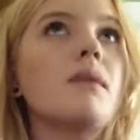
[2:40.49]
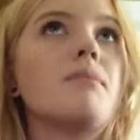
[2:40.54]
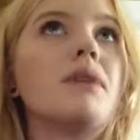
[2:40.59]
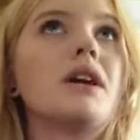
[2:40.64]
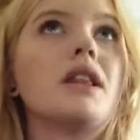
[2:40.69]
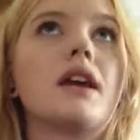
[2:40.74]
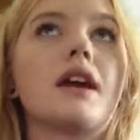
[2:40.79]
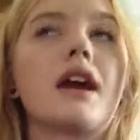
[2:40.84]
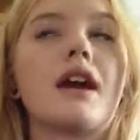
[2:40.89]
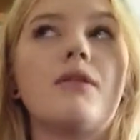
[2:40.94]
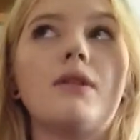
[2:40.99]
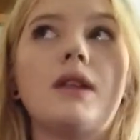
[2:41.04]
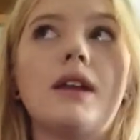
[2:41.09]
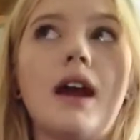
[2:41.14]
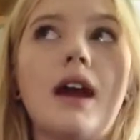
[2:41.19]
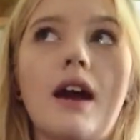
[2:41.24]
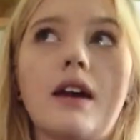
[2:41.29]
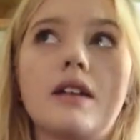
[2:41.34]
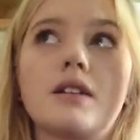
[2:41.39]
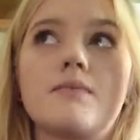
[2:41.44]
But like, I would
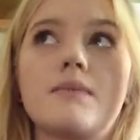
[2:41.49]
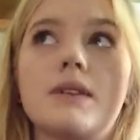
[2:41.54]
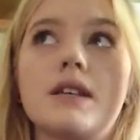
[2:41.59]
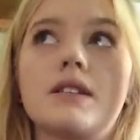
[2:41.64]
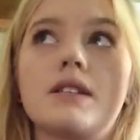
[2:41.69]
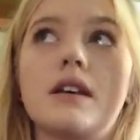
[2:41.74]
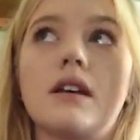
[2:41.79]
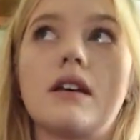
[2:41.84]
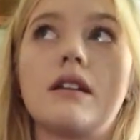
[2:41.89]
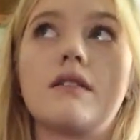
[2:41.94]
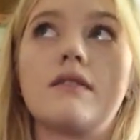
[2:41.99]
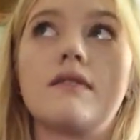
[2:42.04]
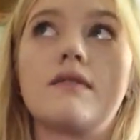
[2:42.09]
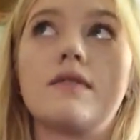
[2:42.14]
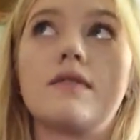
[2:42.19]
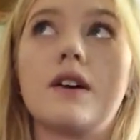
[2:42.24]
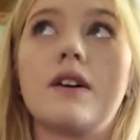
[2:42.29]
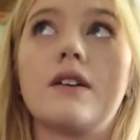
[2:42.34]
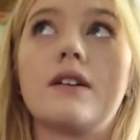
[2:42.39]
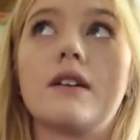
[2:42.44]
catch myself
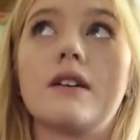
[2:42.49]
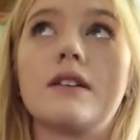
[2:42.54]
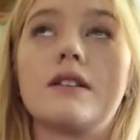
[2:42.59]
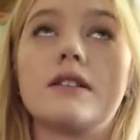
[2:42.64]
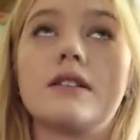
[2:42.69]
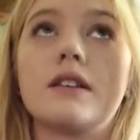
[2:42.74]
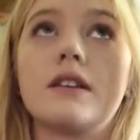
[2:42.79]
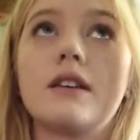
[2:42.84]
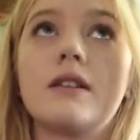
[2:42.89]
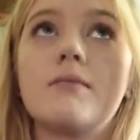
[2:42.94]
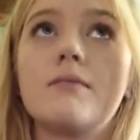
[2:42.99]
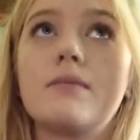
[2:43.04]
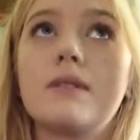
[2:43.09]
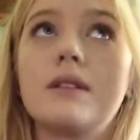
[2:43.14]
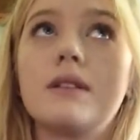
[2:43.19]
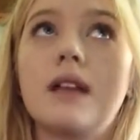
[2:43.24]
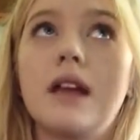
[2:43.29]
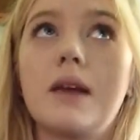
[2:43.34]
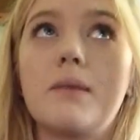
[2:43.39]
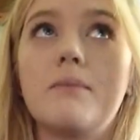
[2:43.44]
falling asleep
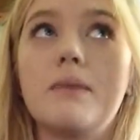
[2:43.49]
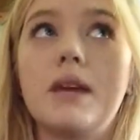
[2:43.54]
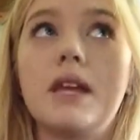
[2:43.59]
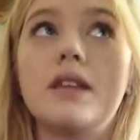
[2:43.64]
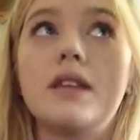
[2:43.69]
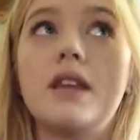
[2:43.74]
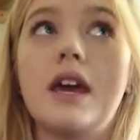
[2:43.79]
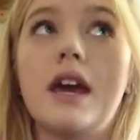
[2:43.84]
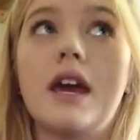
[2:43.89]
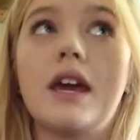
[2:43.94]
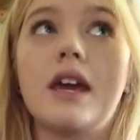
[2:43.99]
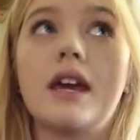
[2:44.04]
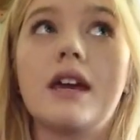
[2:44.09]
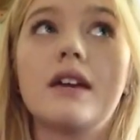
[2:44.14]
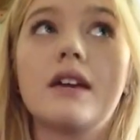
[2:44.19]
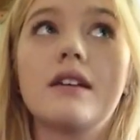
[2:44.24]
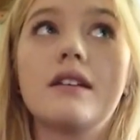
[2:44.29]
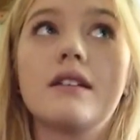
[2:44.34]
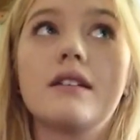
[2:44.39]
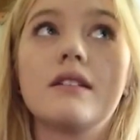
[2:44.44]
like midday,
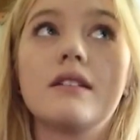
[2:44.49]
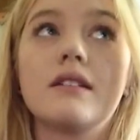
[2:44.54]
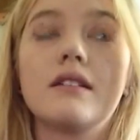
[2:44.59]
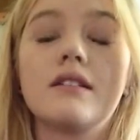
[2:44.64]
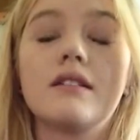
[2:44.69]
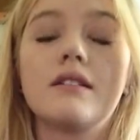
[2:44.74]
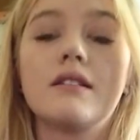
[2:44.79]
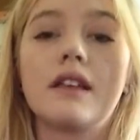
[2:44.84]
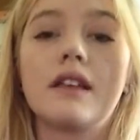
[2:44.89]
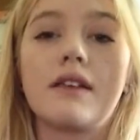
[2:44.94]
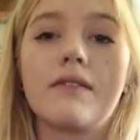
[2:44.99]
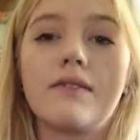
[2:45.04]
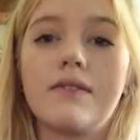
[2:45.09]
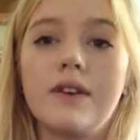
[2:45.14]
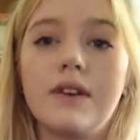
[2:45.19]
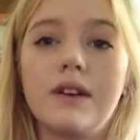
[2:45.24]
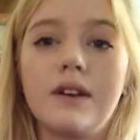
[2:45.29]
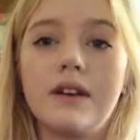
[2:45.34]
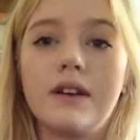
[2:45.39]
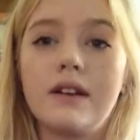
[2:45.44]
like
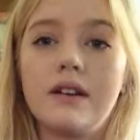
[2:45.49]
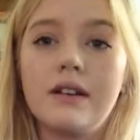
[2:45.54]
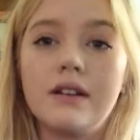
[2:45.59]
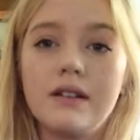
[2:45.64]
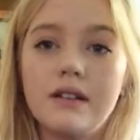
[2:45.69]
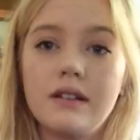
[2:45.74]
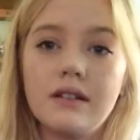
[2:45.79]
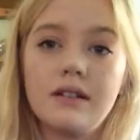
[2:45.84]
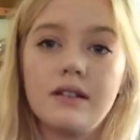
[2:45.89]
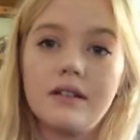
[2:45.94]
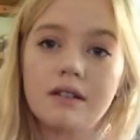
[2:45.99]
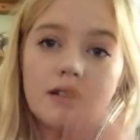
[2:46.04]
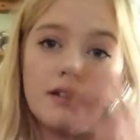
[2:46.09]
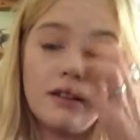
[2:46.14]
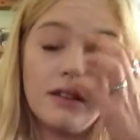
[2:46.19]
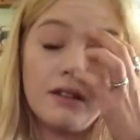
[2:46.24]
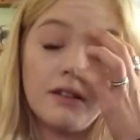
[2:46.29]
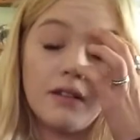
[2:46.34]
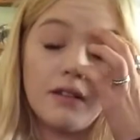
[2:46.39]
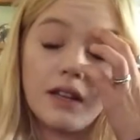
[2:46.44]
for,
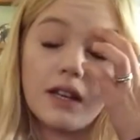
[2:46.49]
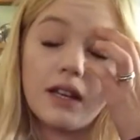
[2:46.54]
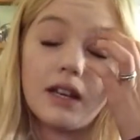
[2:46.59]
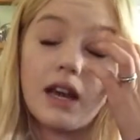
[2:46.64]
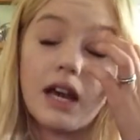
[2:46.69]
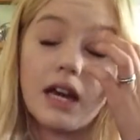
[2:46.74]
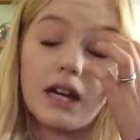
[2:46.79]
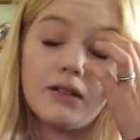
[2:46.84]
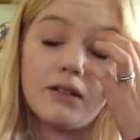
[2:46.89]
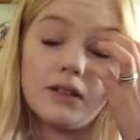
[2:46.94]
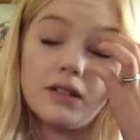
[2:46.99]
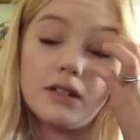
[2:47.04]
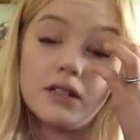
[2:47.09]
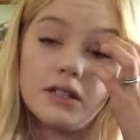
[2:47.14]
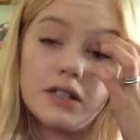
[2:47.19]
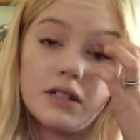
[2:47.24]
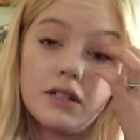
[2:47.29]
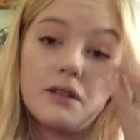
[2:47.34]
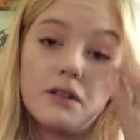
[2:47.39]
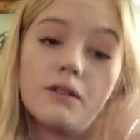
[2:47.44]
like an hour or
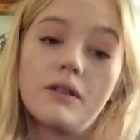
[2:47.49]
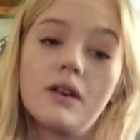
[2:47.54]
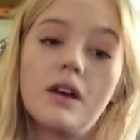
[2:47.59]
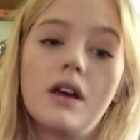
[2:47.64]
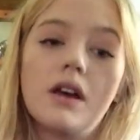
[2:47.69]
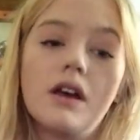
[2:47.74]
so.